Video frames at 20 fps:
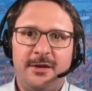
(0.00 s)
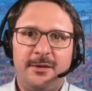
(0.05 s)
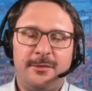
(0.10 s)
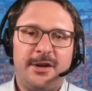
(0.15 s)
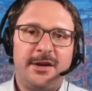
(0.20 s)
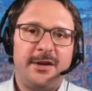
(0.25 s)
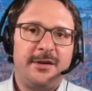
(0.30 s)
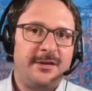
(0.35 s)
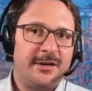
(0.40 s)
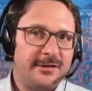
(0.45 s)

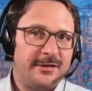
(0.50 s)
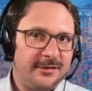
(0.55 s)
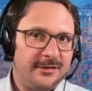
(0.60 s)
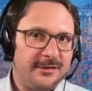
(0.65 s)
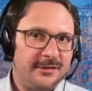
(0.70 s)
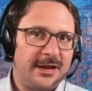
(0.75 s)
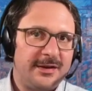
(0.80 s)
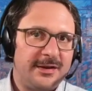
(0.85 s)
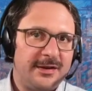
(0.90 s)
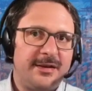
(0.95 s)
But it
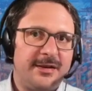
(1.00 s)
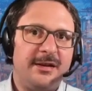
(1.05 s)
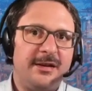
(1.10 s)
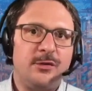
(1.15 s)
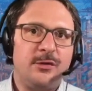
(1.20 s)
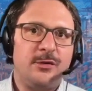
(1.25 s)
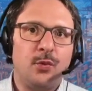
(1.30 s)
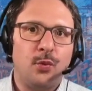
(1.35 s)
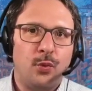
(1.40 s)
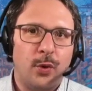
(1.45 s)
doesn't yet tell
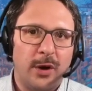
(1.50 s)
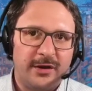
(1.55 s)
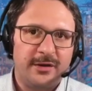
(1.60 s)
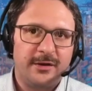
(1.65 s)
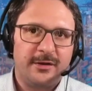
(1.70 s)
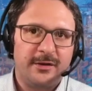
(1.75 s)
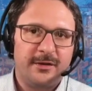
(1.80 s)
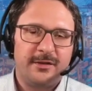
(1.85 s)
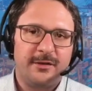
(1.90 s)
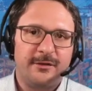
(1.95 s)
you what
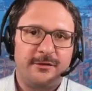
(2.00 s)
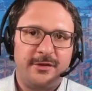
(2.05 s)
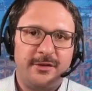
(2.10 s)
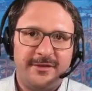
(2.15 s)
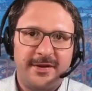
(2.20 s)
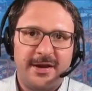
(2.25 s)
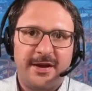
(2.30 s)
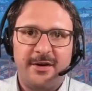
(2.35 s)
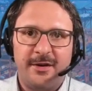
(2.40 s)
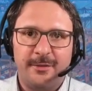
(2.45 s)
the free
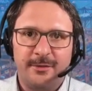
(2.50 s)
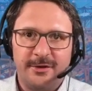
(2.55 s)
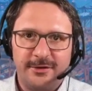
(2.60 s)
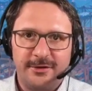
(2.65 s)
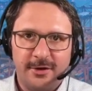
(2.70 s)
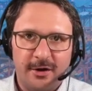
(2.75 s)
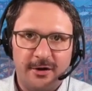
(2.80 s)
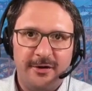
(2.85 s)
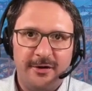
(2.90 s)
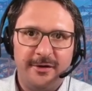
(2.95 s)
variables
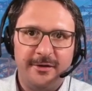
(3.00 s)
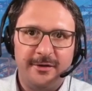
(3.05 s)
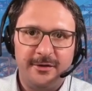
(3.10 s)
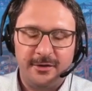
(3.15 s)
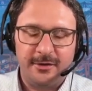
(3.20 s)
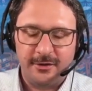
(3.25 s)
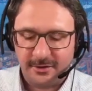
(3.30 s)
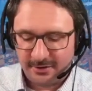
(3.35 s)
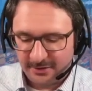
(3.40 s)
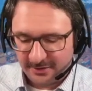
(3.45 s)
are.
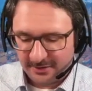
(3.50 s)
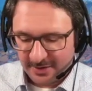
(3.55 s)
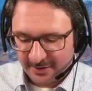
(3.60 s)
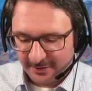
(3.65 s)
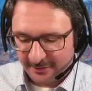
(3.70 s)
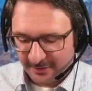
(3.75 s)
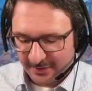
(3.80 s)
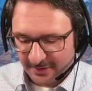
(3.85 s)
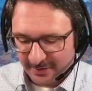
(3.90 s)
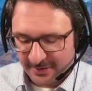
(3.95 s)
You can
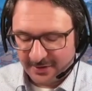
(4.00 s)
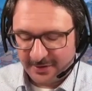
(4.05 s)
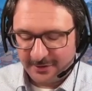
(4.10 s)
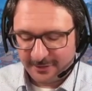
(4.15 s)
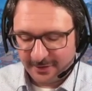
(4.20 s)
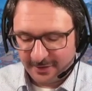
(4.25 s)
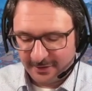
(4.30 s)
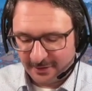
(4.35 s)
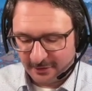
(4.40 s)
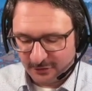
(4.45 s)

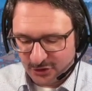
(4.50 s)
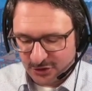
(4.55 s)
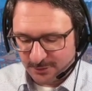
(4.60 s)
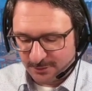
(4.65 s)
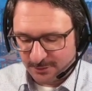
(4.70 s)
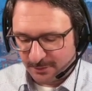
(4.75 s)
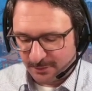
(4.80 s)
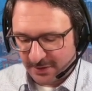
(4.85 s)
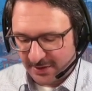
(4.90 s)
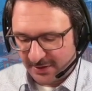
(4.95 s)
identify those
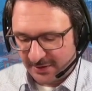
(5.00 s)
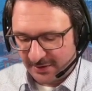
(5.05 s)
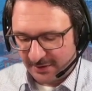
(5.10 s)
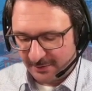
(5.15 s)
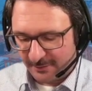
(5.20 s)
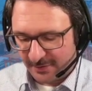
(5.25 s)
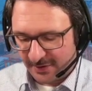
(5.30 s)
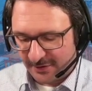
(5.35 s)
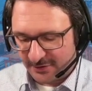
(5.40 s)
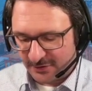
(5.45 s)
by
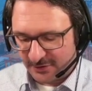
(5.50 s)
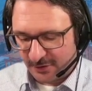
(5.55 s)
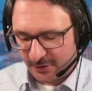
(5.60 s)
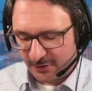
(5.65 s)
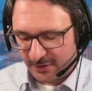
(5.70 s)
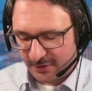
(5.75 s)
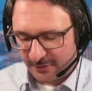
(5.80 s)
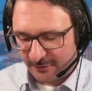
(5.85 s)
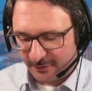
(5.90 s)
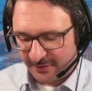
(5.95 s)

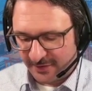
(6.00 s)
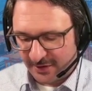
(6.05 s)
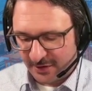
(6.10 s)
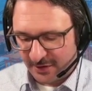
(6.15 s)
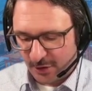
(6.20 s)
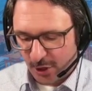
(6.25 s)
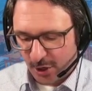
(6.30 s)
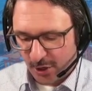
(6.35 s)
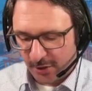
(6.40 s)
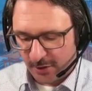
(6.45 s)
looking for the
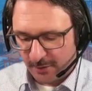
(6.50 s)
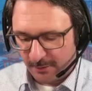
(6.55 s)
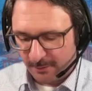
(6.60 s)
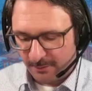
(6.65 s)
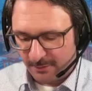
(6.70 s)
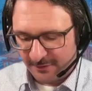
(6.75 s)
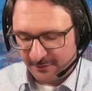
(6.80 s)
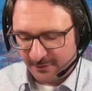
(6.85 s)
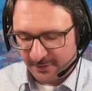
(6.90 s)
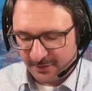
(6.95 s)

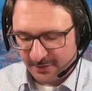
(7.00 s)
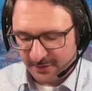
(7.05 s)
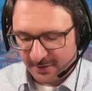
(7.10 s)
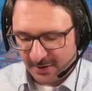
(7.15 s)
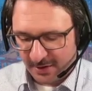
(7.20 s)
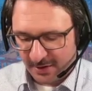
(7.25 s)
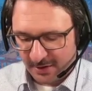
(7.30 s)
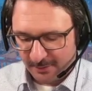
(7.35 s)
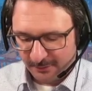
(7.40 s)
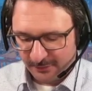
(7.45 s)
non-pivot
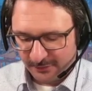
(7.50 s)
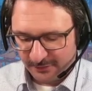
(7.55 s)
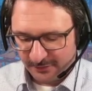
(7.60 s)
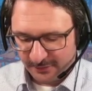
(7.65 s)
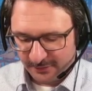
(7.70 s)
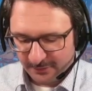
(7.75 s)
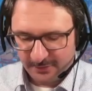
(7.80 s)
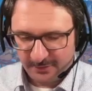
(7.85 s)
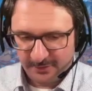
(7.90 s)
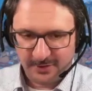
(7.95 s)

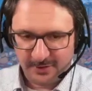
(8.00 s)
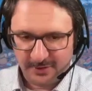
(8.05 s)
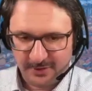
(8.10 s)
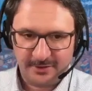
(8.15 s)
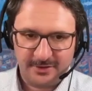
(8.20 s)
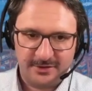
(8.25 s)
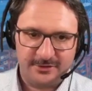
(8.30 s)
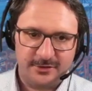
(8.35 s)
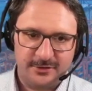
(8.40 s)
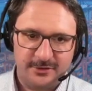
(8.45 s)
columns, like
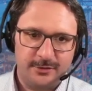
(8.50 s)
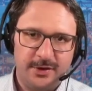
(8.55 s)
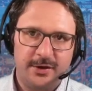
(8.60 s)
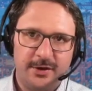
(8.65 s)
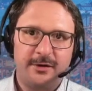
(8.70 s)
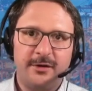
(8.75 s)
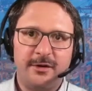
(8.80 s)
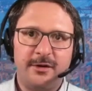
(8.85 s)
these two here.